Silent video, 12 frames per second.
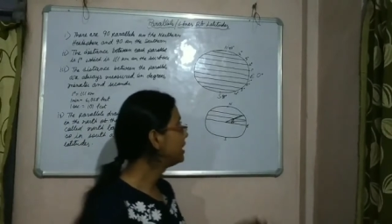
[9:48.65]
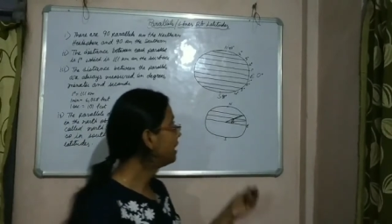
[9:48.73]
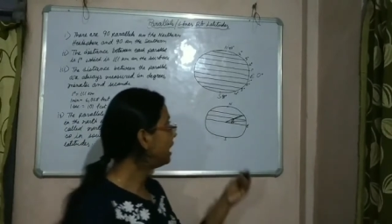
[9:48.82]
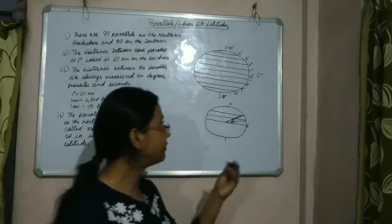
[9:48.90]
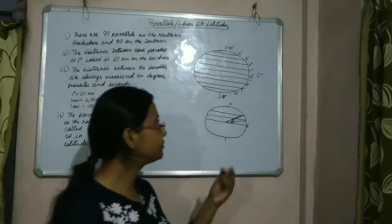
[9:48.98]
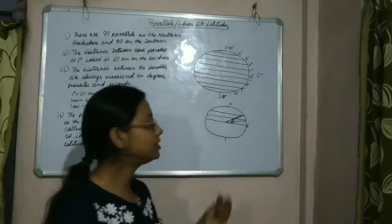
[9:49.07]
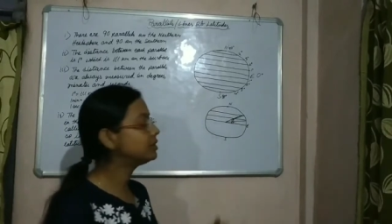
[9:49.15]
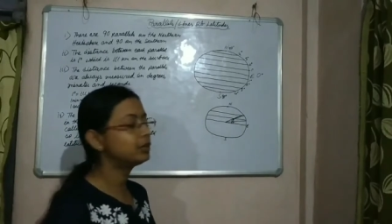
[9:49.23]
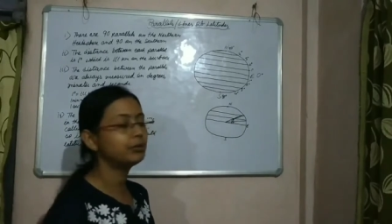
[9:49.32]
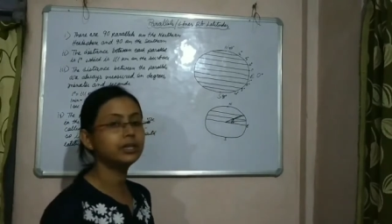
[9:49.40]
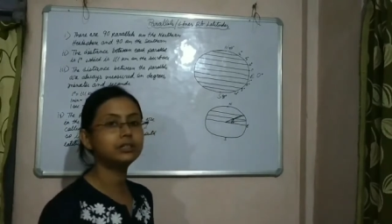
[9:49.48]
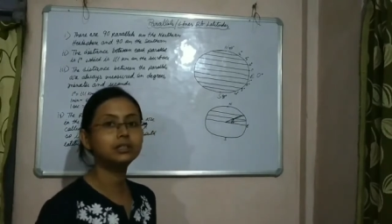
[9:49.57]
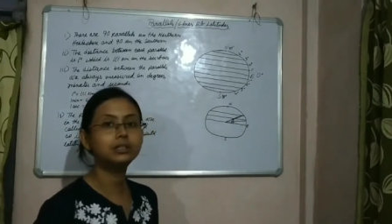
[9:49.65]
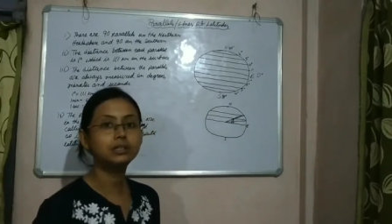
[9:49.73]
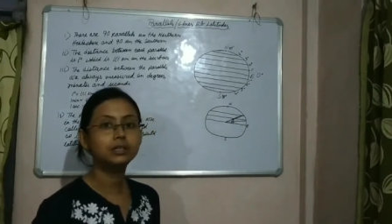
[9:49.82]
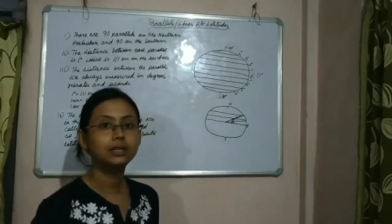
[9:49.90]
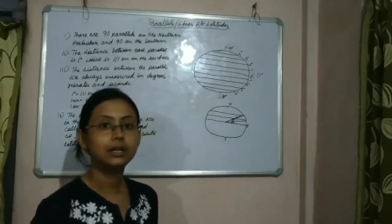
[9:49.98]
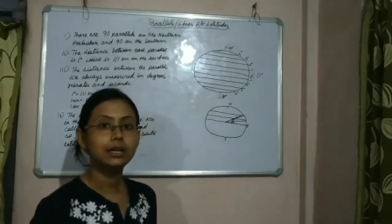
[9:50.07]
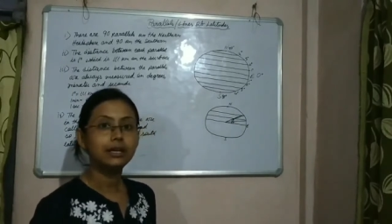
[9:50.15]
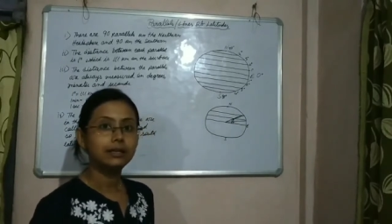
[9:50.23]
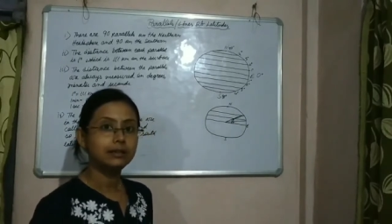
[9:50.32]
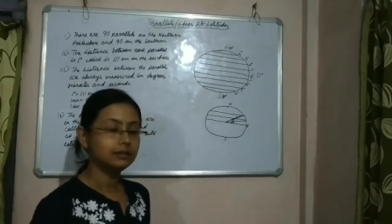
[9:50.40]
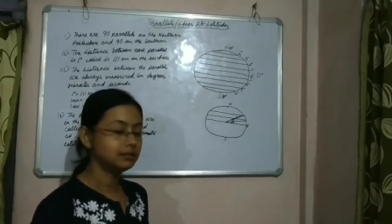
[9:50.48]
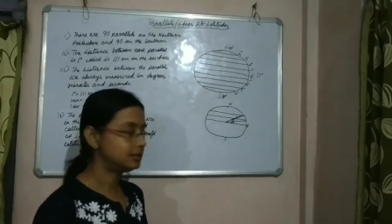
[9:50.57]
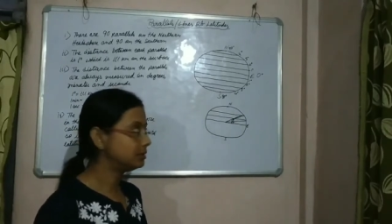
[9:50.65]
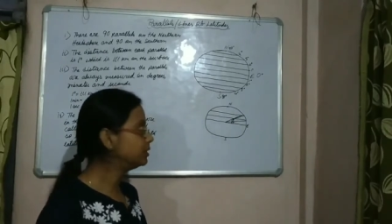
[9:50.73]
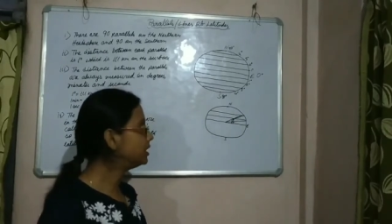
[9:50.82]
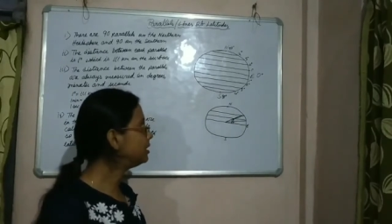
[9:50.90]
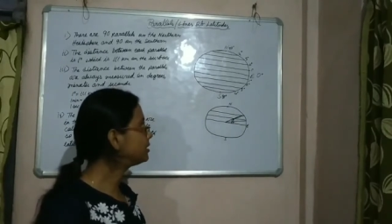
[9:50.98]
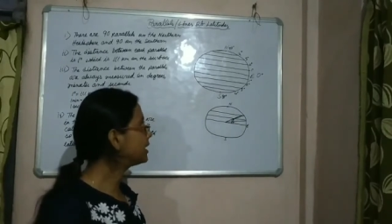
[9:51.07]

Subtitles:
After equator, similar